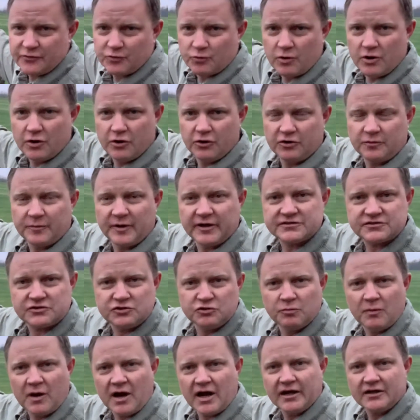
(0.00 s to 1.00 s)
road about 2
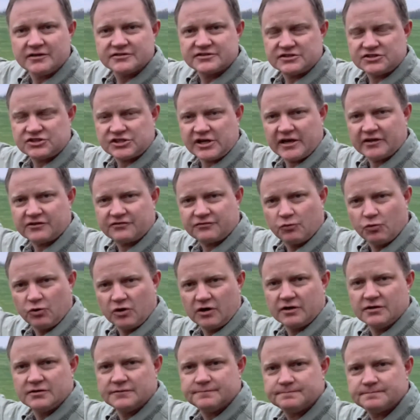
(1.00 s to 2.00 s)
miles at Chadds Ford,